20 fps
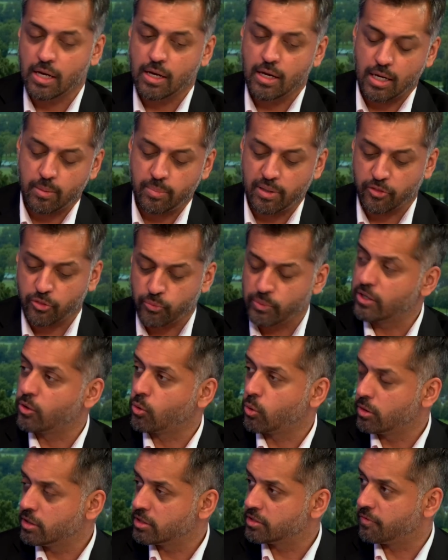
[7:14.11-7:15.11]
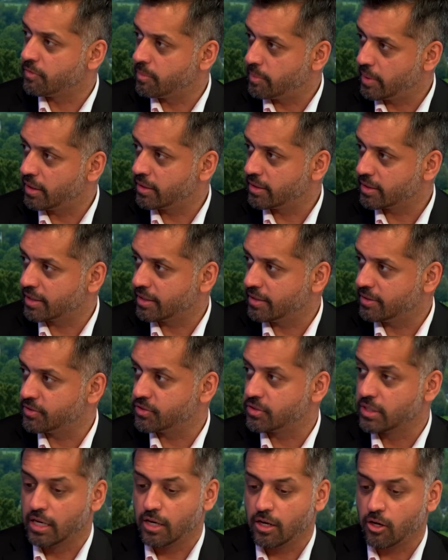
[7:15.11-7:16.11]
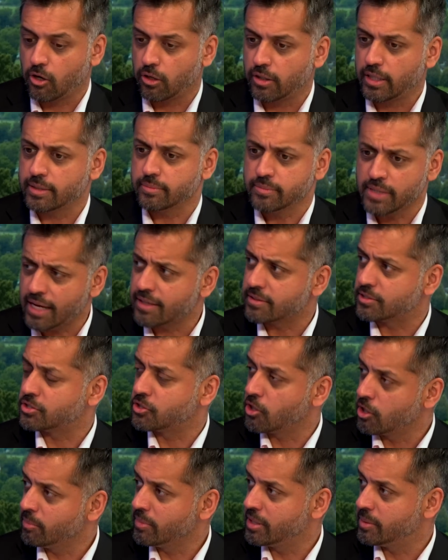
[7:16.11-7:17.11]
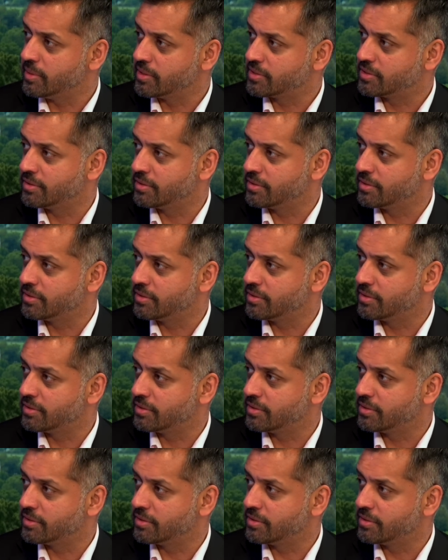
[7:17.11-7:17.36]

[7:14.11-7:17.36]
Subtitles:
About 3/4 of Americans are like, yes, term limits.